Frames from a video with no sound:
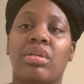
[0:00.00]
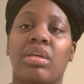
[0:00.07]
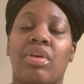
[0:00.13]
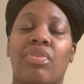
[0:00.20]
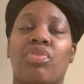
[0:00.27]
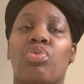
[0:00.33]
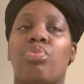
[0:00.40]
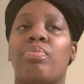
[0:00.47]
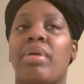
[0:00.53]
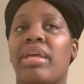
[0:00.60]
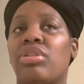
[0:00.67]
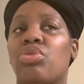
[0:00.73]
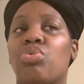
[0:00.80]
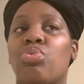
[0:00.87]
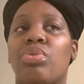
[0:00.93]
If you've
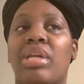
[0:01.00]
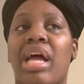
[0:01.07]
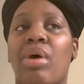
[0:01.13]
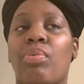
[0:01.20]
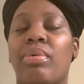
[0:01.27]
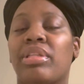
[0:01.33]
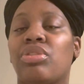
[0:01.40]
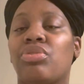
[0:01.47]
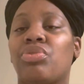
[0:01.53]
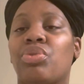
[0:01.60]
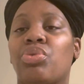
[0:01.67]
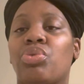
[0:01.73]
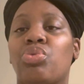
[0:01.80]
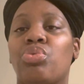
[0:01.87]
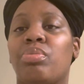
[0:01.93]
been through what I went
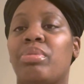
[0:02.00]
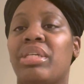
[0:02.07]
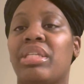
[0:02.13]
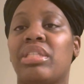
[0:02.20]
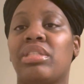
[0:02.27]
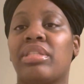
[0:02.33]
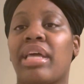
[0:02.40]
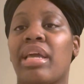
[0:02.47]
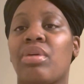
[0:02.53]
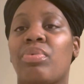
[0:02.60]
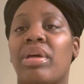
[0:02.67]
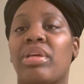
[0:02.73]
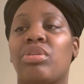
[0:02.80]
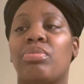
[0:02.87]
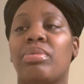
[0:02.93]
through, you'd be the same
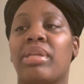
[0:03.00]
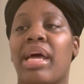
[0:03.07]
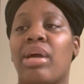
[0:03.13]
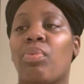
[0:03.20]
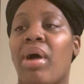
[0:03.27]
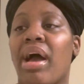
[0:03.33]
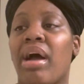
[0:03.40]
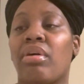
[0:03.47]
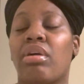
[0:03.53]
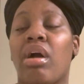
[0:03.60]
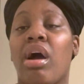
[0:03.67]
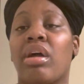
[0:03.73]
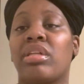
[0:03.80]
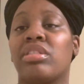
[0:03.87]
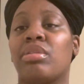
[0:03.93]
way. You'd be like, wow,
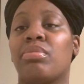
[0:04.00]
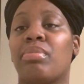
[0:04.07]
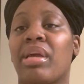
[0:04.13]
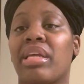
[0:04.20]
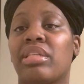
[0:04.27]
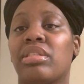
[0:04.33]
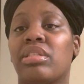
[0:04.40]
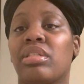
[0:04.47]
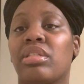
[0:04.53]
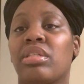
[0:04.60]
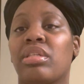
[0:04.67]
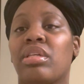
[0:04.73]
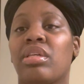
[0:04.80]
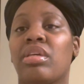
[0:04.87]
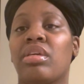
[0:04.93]
God is amazing.
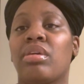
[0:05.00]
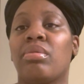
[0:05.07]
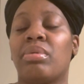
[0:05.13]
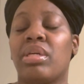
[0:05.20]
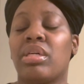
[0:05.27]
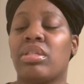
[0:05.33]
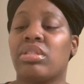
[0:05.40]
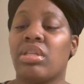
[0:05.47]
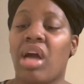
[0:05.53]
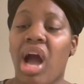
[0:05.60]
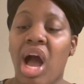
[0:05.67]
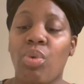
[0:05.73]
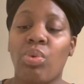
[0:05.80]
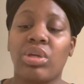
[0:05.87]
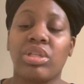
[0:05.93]
Because
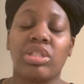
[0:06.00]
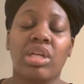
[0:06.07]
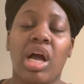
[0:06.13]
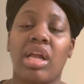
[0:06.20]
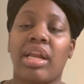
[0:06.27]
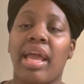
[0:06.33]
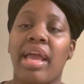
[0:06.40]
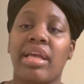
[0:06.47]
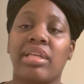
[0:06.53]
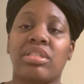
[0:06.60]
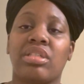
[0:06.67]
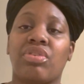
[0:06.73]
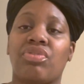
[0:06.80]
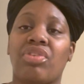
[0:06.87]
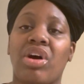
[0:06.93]
God wants y'all to
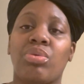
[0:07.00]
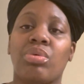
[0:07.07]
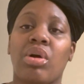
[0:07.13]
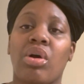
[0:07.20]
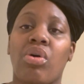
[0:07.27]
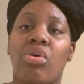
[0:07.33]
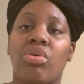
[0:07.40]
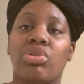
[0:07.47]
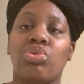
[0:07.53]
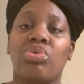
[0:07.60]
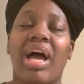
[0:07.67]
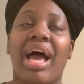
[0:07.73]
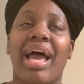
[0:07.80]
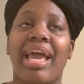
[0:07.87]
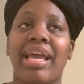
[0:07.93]
answer the phone call. You're
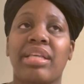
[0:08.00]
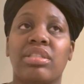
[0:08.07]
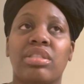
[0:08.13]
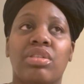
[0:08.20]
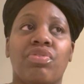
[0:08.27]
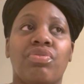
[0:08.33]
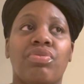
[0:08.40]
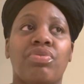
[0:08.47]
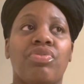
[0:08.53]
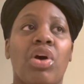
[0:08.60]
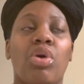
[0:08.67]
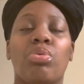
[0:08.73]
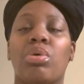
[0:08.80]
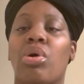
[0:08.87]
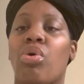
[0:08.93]
not answering the
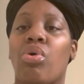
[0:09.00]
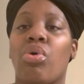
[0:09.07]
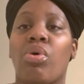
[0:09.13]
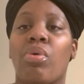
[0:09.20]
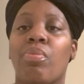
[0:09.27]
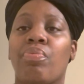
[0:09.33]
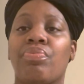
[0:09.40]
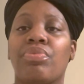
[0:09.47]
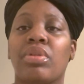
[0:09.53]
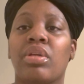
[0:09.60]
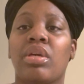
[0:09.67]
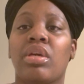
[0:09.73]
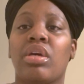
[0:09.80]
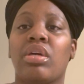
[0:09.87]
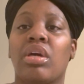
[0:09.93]
phone call.
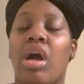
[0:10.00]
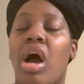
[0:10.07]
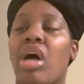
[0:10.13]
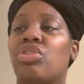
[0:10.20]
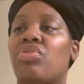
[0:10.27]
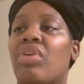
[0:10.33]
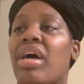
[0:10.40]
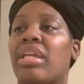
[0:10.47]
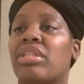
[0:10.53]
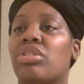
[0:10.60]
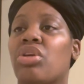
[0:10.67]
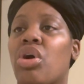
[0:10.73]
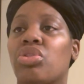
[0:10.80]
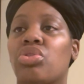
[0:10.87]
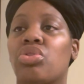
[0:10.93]
God trying to
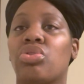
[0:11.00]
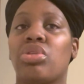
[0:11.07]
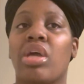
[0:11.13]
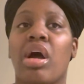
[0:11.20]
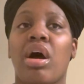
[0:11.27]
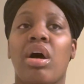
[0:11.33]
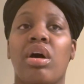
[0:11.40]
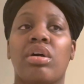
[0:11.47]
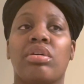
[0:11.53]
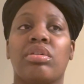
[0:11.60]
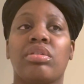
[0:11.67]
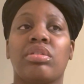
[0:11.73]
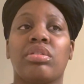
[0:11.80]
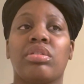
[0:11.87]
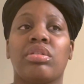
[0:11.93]
talk to y'all.
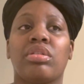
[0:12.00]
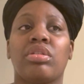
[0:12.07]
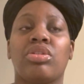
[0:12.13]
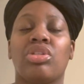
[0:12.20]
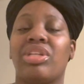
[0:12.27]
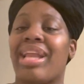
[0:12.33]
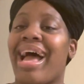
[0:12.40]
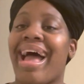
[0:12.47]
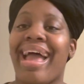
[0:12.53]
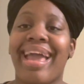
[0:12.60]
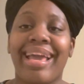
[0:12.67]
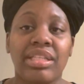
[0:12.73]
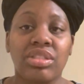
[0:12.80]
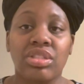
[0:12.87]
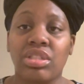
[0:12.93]
You're not
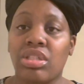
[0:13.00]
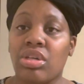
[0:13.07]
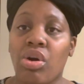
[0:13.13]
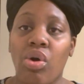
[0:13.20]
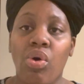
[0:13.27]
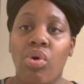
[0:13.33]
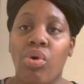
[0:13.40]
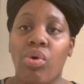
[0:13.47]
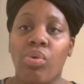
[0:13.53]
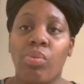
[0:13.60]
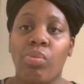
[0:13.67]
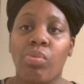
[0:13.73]
answering the call.